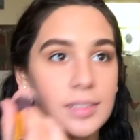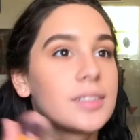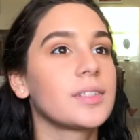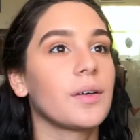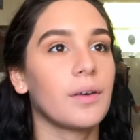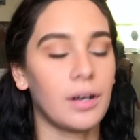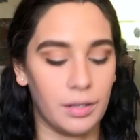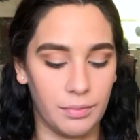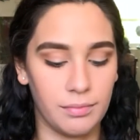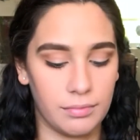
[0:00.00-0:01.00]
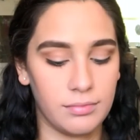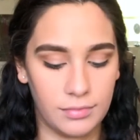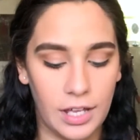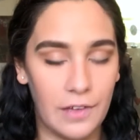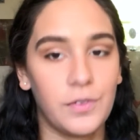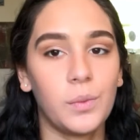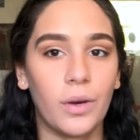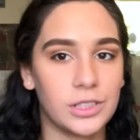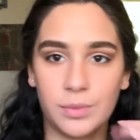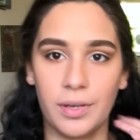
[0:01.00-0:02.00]
So if you
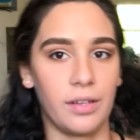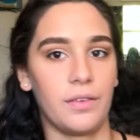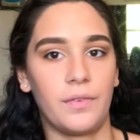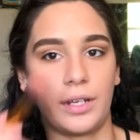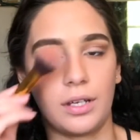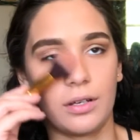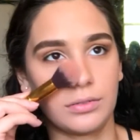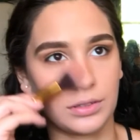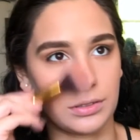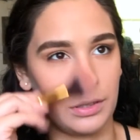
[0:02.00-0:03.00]
watch my other videos,